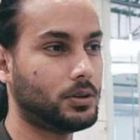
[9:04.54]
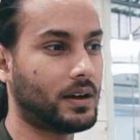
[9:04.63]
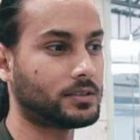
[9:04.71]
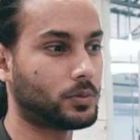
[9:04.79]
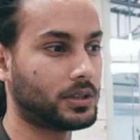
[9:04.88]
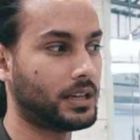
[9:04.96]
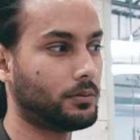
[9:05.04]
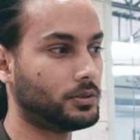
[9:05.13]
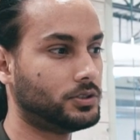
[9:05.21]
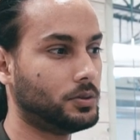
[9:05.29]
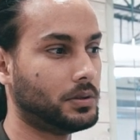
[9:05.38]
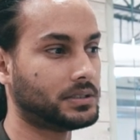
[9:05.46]
the U S, what they
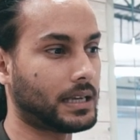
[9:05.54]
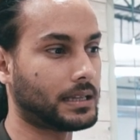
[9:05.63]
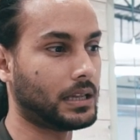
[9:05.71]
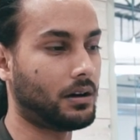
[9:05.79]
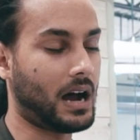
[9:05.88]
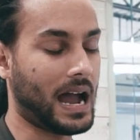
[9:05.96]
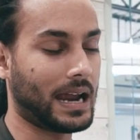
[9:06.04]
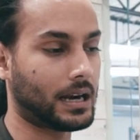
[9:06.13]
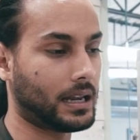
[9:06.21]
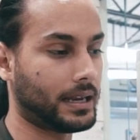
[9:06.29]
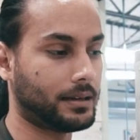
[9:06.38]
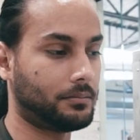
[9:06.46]
will do is like they'll
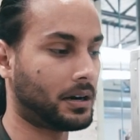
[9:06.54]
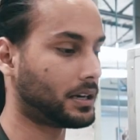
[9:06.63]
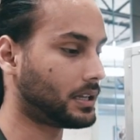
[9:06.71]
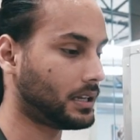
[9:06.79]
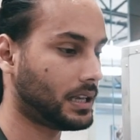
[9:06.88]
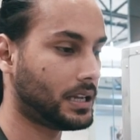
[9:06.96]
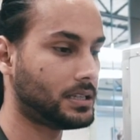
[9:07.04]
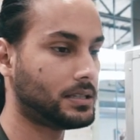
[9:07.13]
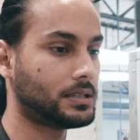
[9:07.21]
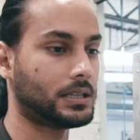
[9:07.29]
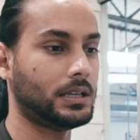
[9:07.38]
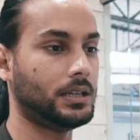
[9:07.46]
hire like a marketing
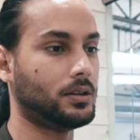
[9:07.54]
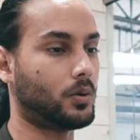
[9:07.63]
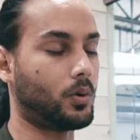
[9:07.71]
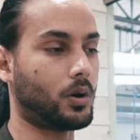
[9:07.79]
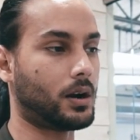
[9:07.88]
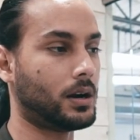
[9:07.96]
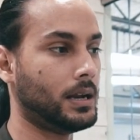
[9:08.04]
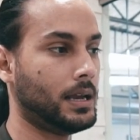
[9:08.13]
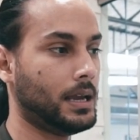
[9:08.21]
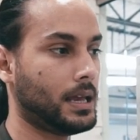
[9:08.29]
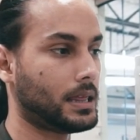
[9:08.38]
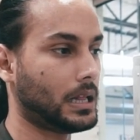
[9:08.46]
agency, or
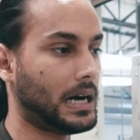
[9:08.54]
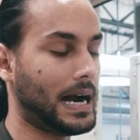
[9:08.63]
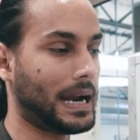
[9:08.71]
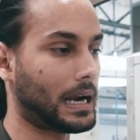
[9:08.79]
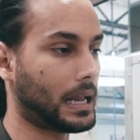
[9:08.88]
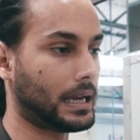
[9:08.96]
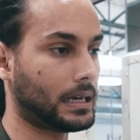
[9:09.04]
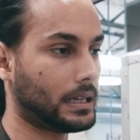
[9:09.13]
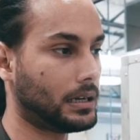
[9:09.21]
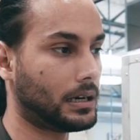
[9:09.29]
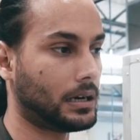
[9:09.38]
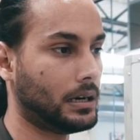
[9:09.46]
they'll hire like
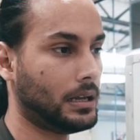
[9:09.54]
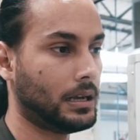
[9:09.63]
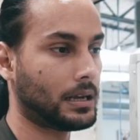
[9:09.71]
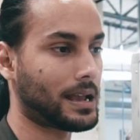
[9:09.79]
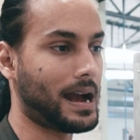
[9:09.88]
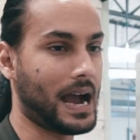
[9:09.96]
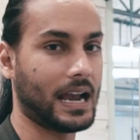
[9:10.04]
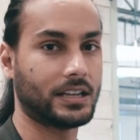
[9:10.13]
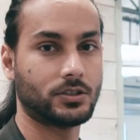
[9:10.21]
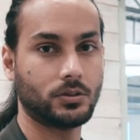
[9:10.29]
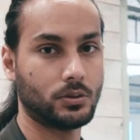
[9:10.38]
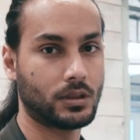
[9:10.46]
another
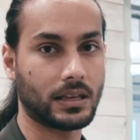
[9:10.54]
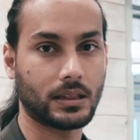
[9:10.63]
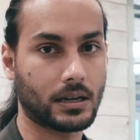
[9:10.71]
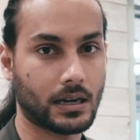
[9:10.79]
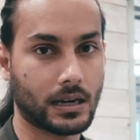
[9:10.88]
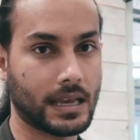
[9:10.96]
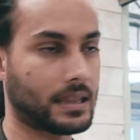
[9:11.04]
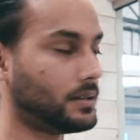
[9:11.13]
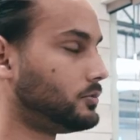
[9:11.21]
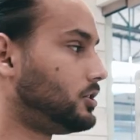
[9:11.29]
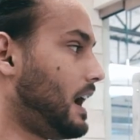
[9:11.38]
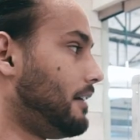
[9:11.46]
guys who think they're going to get
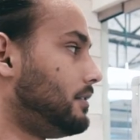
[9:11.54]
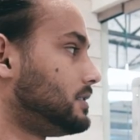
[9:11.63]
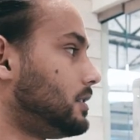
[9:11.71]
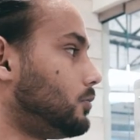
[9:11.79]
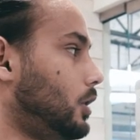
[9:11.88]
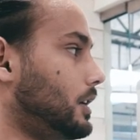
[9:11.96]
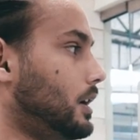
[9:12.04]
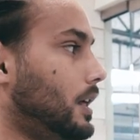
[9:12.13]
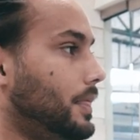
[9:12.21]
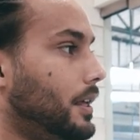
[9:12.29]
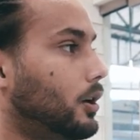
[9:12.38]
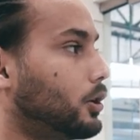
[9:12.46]
them drivers and
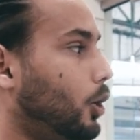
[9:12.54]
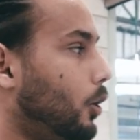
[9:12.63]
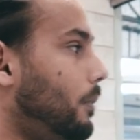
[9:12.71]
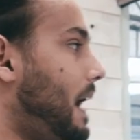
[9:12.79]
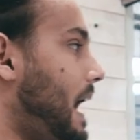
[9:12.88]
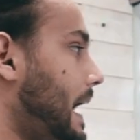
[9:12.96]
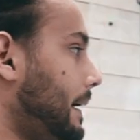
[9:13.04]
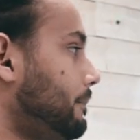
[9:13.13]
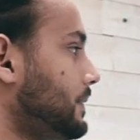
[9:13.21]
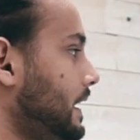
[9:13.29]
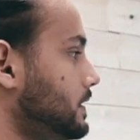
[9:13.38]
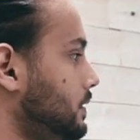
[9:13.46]
whatnot. They'll go by,
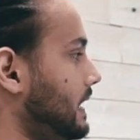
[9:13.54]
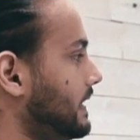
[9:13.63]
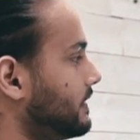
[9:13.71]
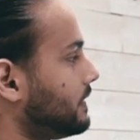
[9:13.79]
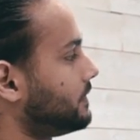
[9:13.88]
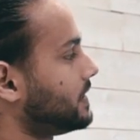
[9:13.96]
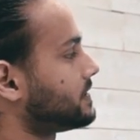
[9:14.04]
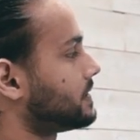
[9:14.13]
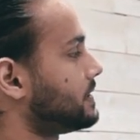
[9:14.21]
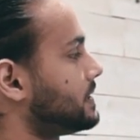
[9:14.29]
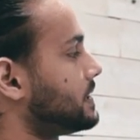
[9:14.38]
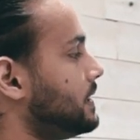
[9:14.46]
so let's say this
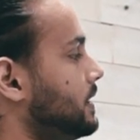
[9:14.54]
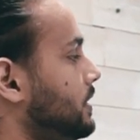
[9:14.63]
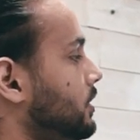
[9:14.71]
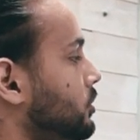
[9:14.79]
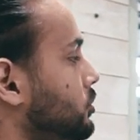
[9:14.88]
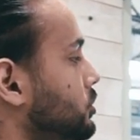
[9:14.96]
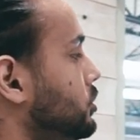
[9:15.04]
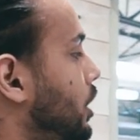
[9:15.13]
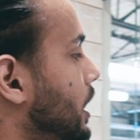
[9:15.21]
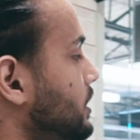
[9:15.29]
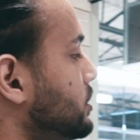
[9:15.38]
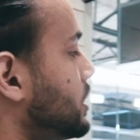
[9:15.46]
is
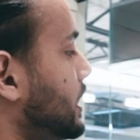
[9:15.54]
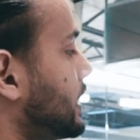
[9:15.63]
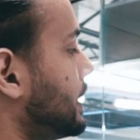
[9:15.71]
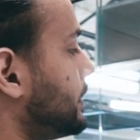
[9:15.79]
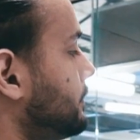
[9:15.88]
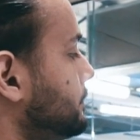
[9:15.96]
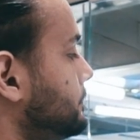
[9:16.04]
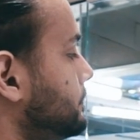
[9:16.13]
John Trucking.